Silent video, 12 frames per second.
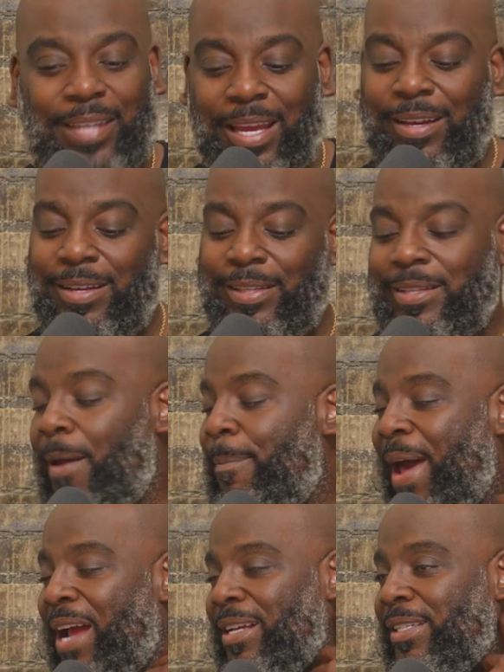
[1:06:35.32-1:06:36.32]
is taking a
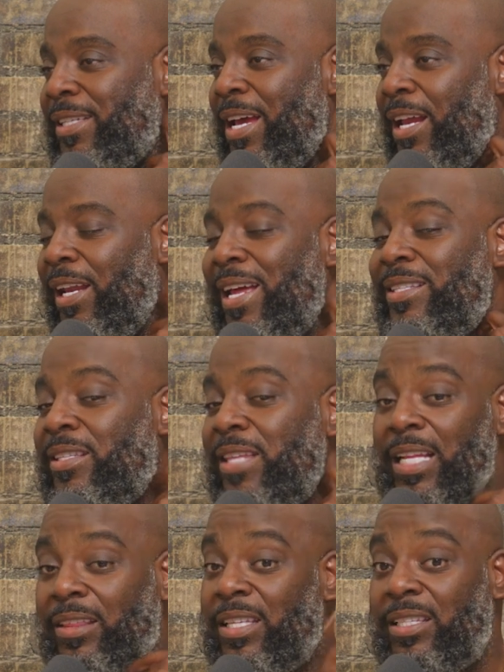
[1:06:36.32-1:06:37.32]
step back and said, let's
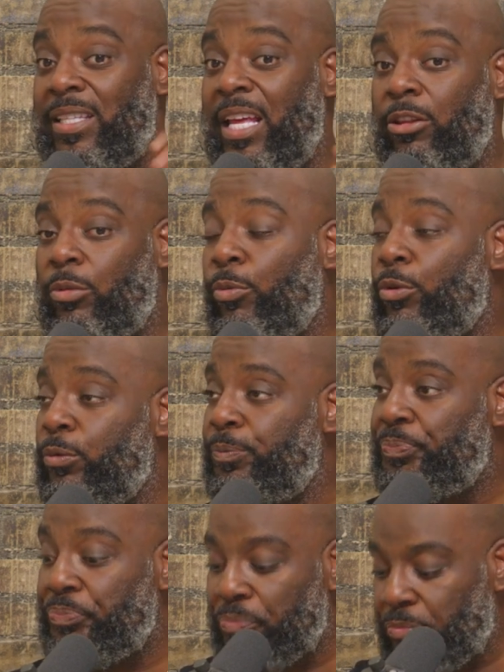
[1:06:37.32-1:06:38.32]
think this thing
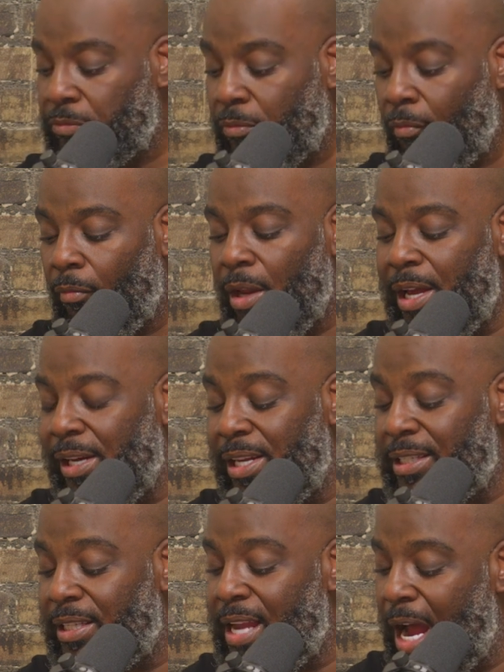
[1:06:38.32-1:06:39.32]
through and
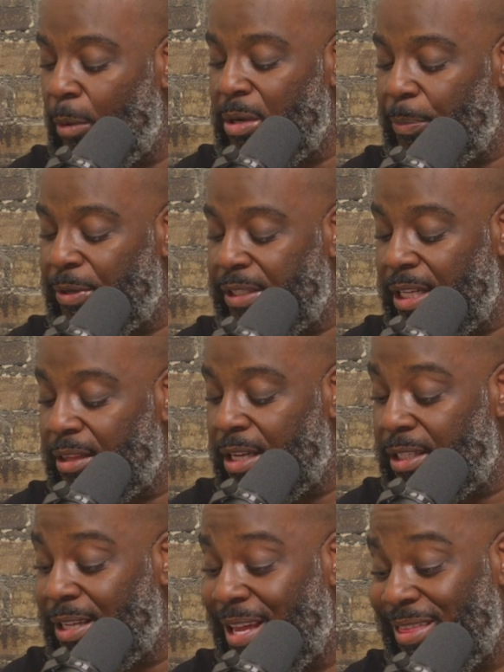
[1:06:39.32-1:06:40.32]
let's see how we present
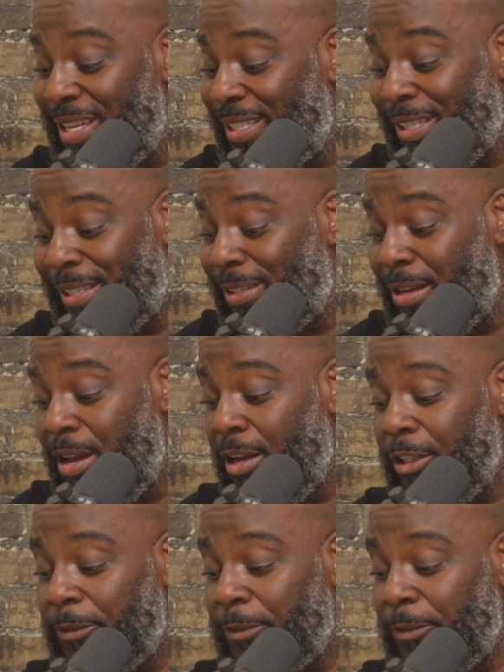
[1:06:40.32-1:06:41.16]
this. And this is,